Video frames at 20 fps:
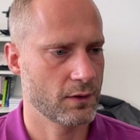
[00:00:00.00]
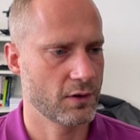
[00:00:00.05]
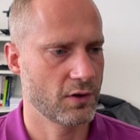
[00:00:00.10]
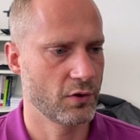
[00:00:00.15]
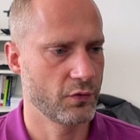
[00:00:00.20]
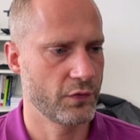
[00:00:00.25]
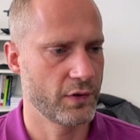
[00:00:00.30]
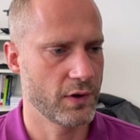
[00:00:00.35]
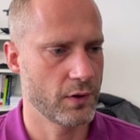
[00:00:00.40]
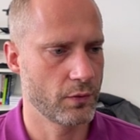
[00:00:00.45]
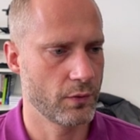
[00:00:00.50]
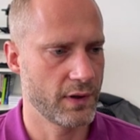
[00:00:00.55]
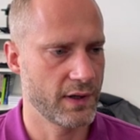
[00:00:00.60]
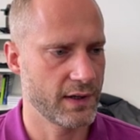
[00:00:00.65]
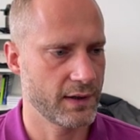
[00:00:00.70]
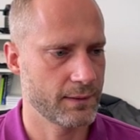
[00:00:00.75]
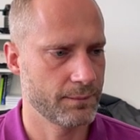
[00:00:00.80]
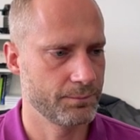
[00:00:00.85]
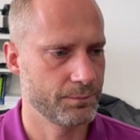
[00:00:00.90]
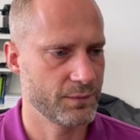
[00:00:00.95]

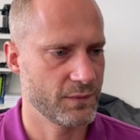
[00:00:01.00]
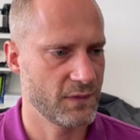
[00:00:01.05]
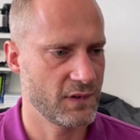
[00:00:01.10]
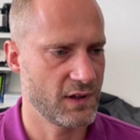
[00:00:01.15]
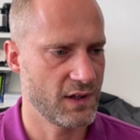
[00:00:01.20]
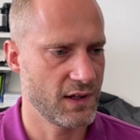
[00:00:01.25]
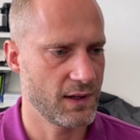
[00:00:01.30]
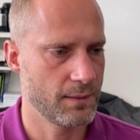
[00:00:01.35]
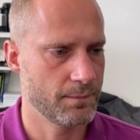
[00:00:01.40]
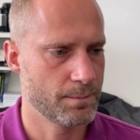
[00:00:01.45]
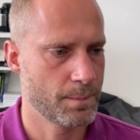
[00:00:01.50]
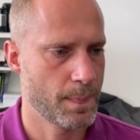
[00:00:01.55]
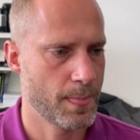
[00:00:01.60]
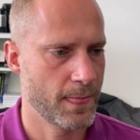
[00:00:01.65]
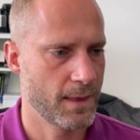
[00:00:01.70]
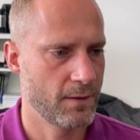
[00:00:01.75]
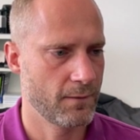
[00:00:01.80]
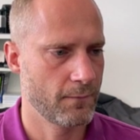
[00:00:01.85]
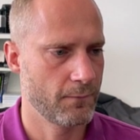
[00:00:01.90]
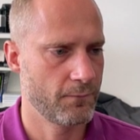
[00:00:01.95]
configuring the
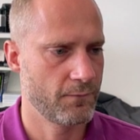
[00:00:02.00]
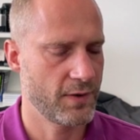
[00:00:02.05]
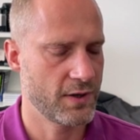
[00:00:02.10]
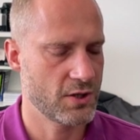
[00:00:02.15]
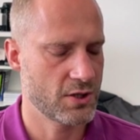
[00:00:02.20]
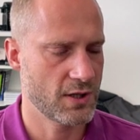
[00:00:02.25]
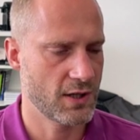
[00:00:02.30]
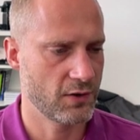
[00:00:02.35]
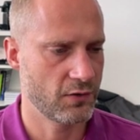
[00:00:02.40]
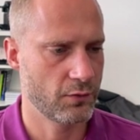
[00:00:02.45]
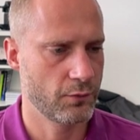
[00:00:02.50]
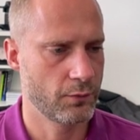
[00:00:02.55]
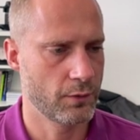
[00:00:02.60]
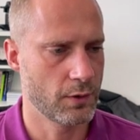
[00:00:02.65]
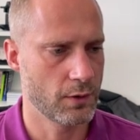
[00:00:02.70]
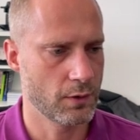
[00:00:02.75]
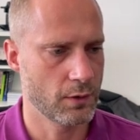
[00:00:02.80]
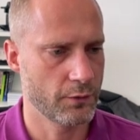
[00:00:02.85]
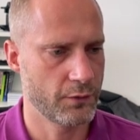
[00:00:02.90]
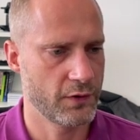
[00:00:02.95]
fishlets
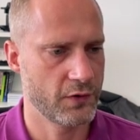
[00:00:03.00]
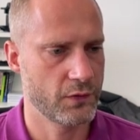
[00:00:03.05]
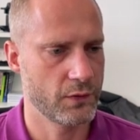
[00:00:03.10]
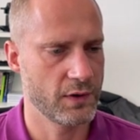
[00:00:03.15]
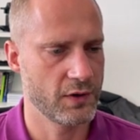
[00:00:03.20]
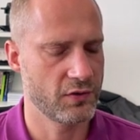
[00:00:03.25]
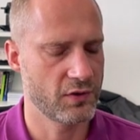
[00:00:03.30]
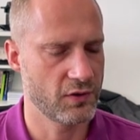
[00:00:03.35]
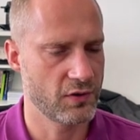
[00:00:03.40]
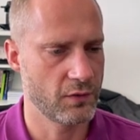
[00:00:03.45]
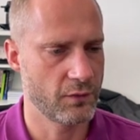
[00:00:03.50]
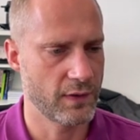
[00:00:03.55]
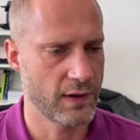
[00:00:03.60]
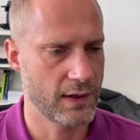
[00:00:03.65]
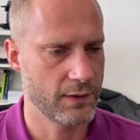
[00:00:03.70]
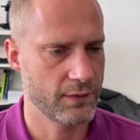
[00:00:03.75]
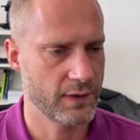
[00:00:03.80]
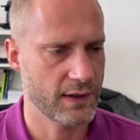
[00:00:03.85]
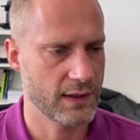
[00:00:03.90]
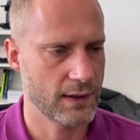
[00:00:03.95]
for Office
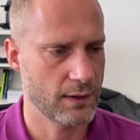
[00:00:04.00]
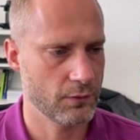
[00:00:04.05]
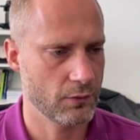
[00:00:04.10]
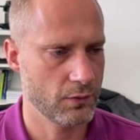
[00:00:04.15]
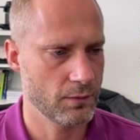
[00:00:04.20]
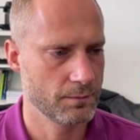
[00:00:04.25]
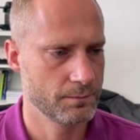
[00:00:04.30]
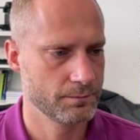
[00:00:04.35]
365 accounts.